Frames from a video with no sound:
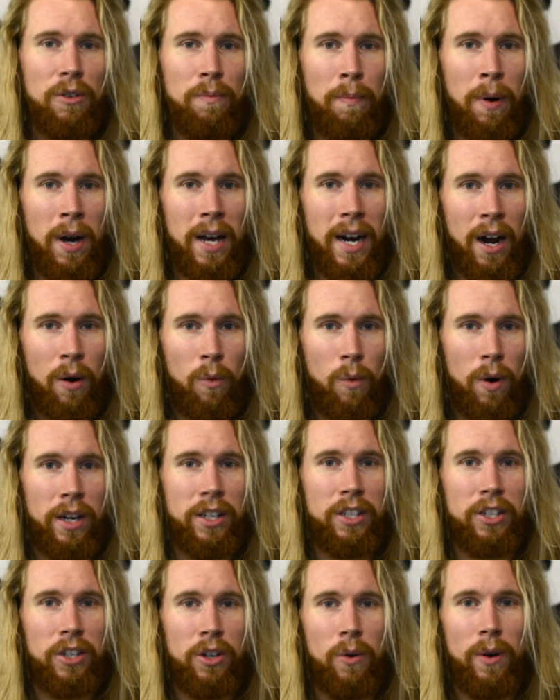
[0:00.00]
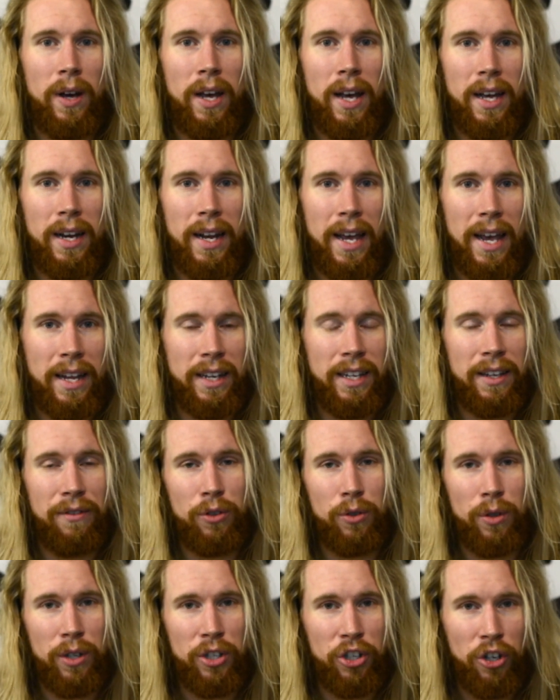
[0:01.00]
But I wanted to go ahead and give
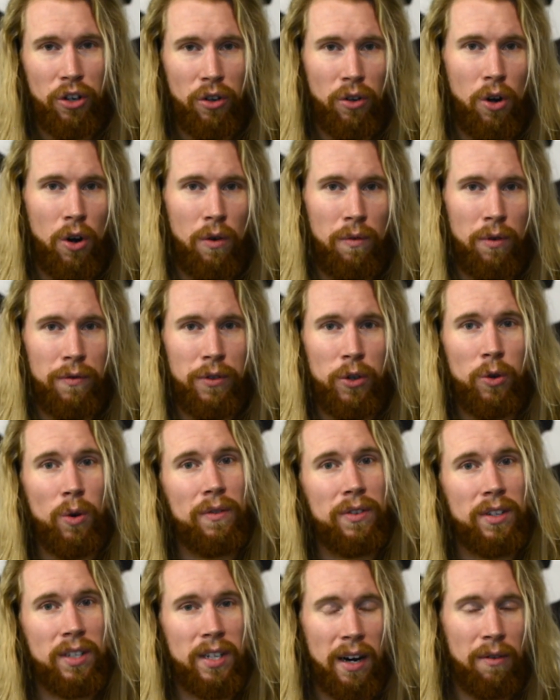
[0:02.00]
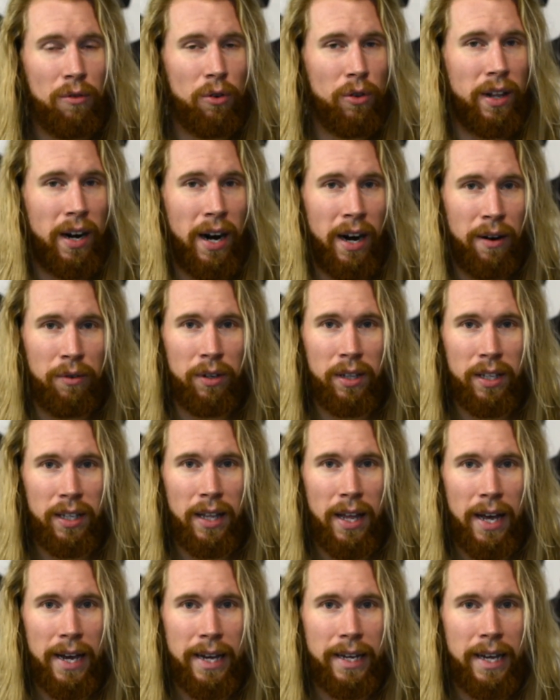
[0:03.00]
you a general overview of several that I really
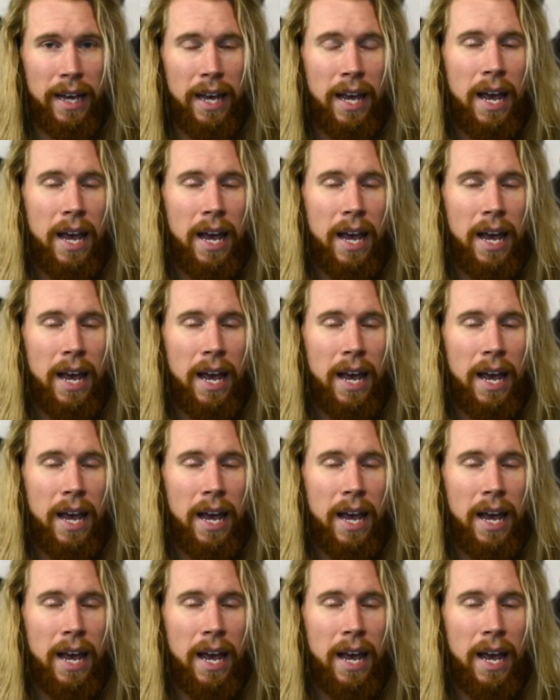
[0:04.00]
like,